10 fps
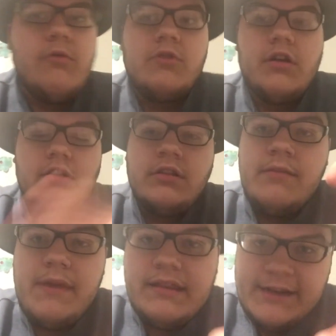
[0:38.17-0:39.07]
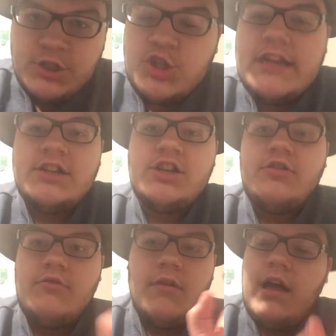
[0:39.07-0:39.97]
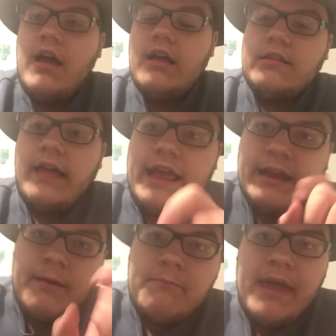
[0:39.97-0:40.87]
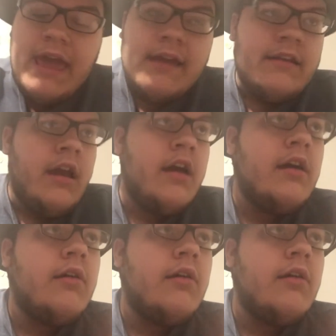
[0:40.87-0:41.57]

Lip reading: would ultimately treat you like a man